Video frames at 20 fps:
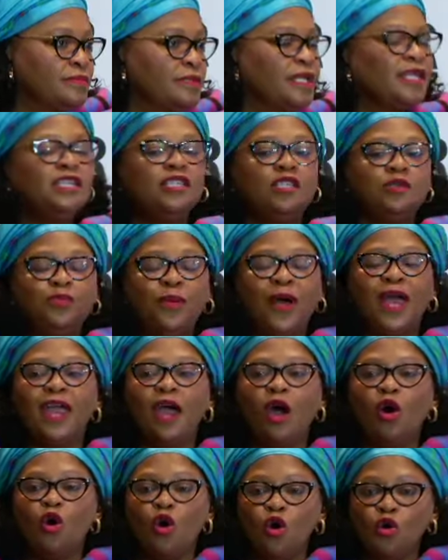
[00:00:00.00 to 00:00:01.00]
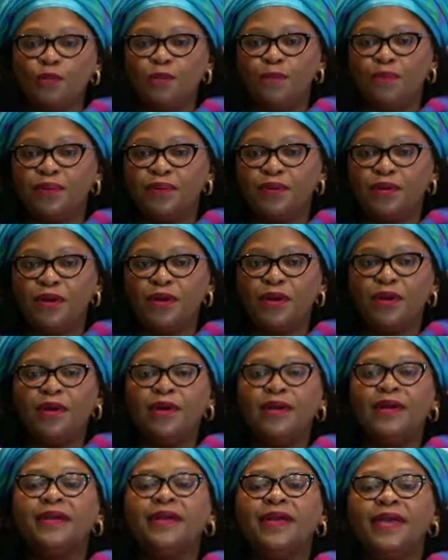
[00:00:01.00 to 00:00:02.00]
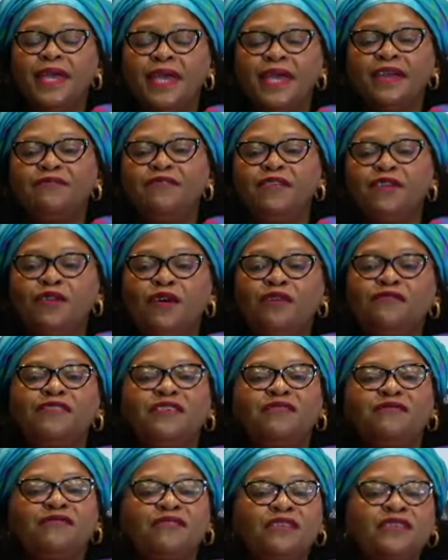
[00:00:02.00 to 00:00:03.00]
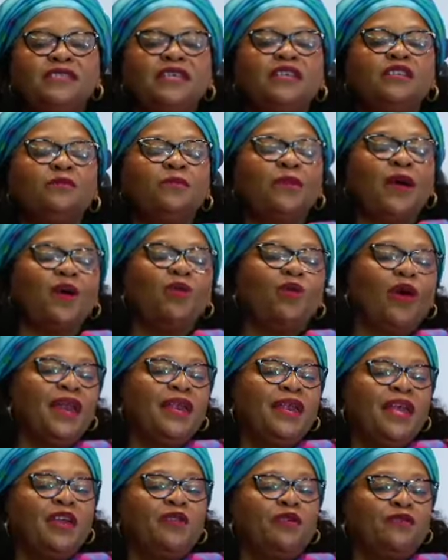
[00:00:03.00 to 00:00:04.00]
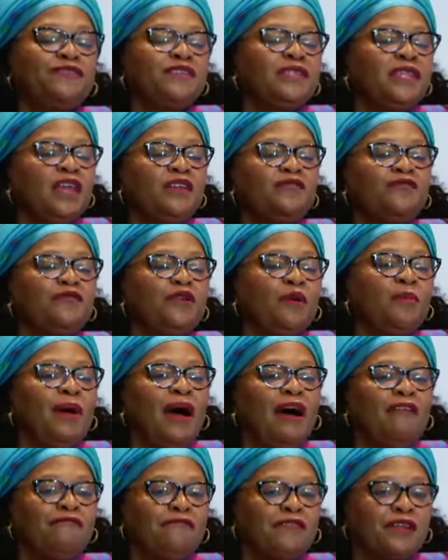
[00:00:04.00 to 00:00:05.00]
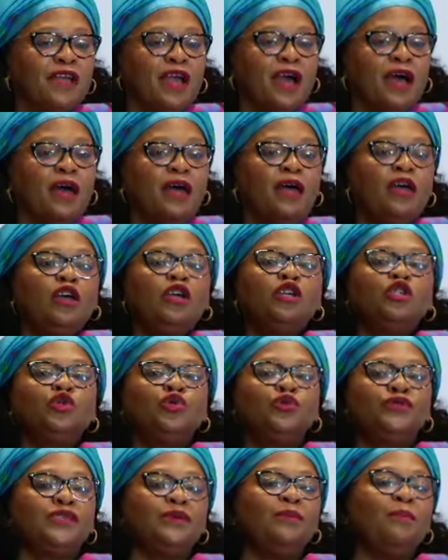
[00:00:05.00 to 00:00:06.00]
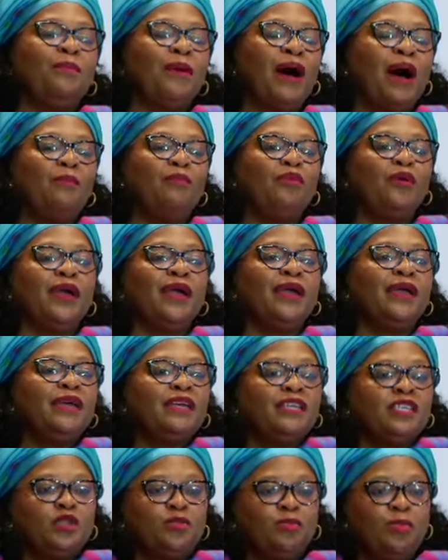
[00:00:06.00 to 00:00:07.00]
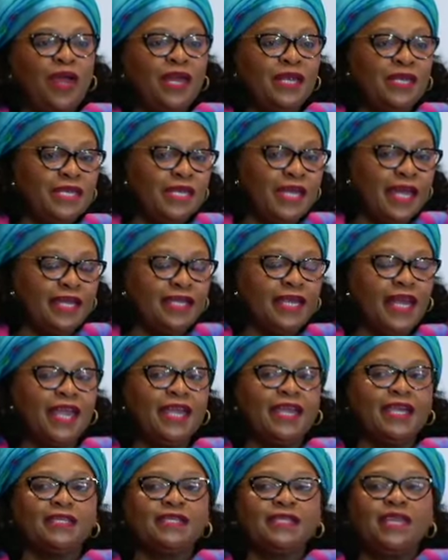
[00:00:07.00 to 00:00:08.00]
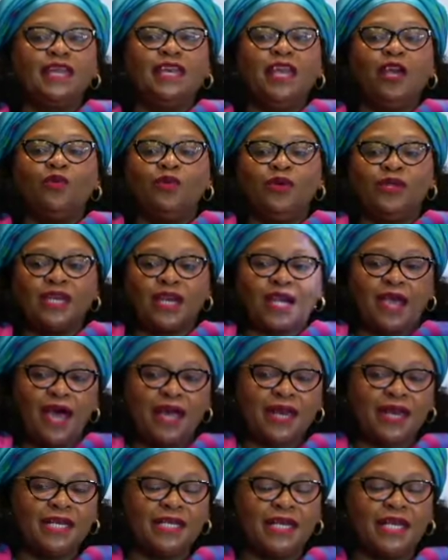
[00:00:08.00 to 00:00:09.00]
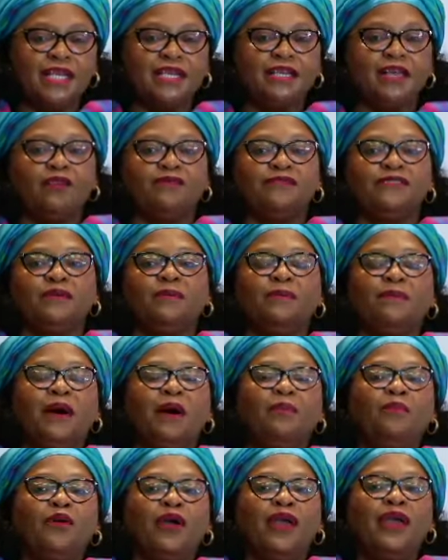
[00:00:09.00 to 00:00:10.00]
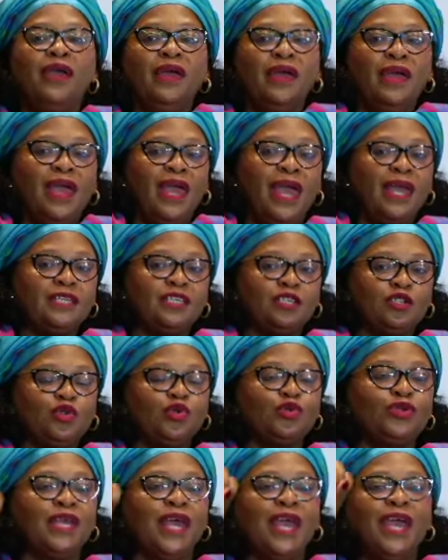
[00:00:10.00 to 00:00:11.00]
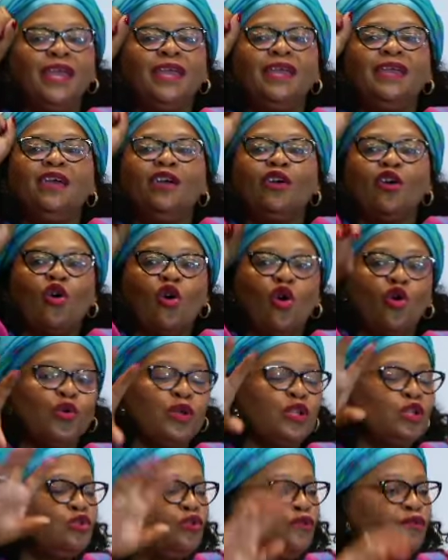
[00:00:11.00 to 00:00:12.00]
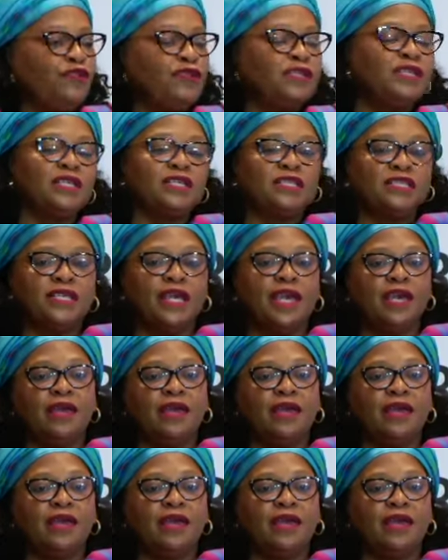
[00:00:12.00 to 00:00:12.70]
Inspire hope, even of the visit by one head of state from Africa to Zimbabwe, spending a day yesterday with the current leader of Zimbabwe, and today going to visit